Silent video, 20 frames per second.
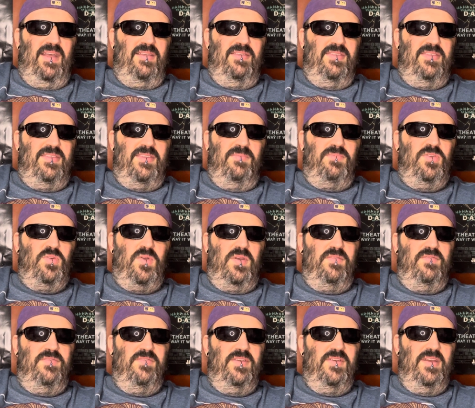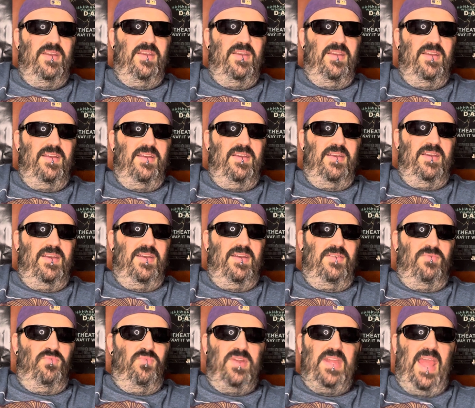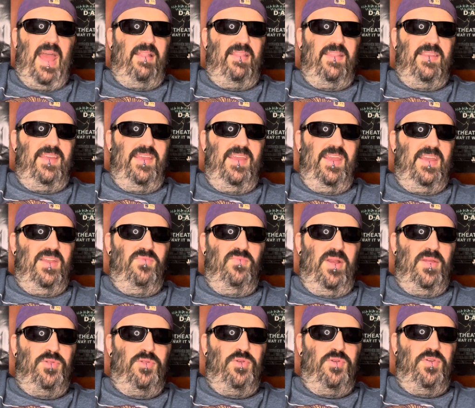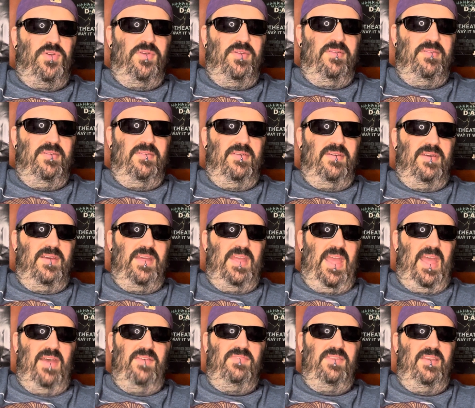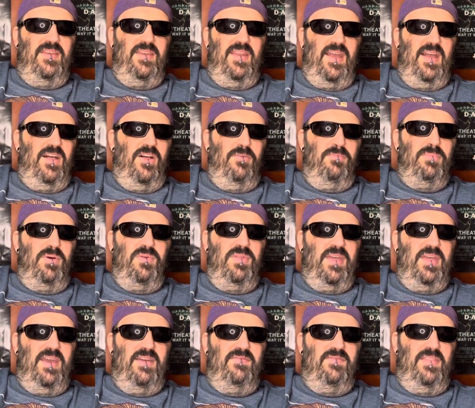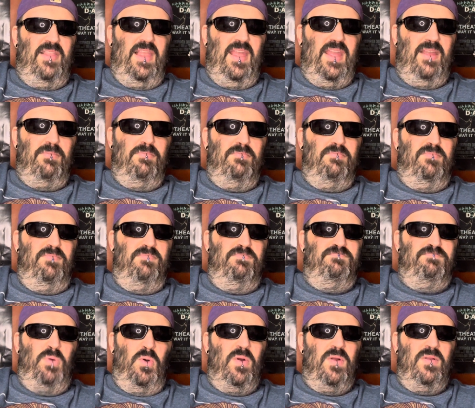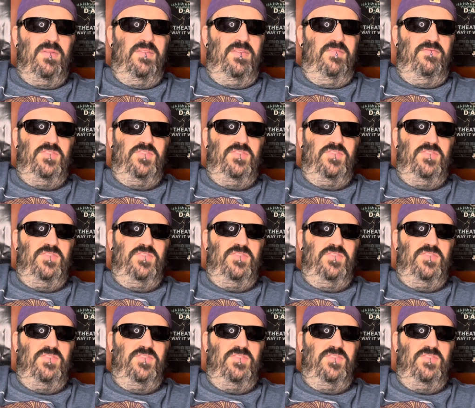some sort of reality in which heaven and hell both have, like, boards of